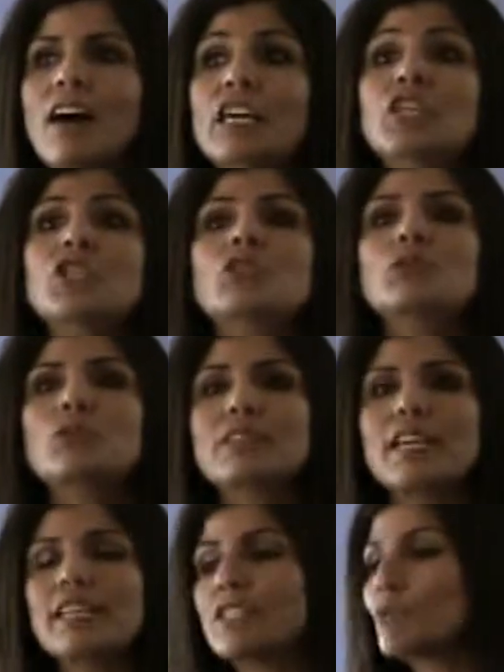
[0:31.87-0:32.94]
issues
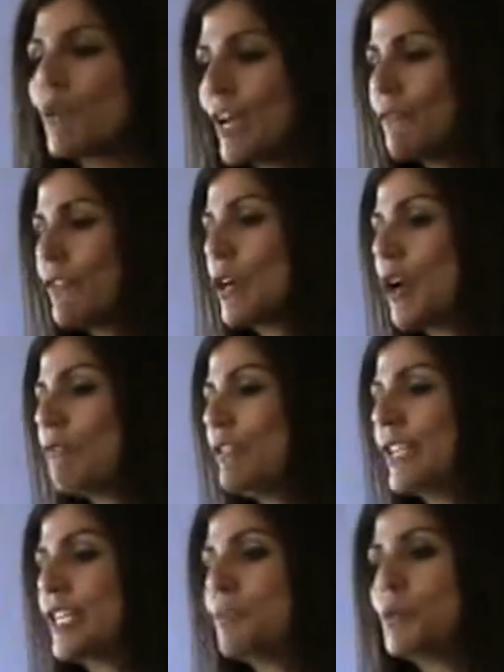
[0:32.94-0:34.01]
that drive the
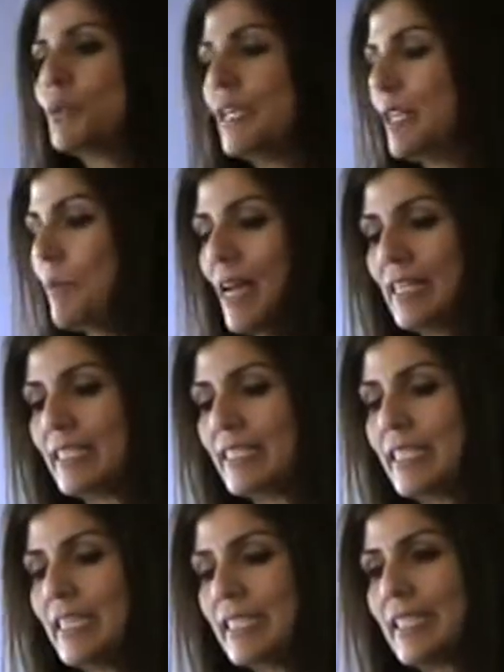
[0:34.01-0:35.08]
conflict between the
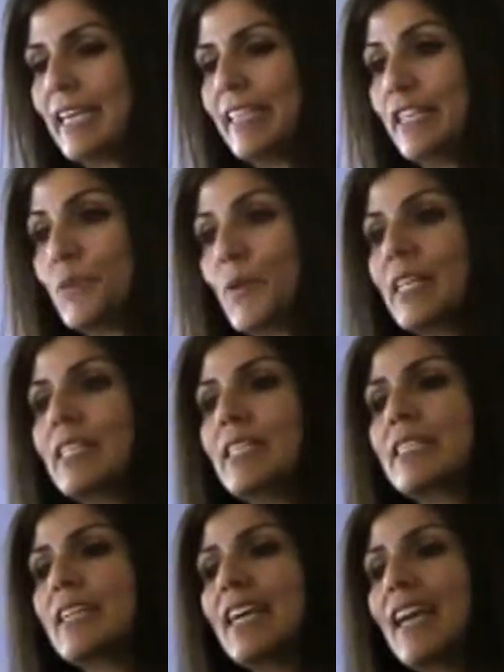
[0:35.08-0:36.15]
Palestinians and the Israelis,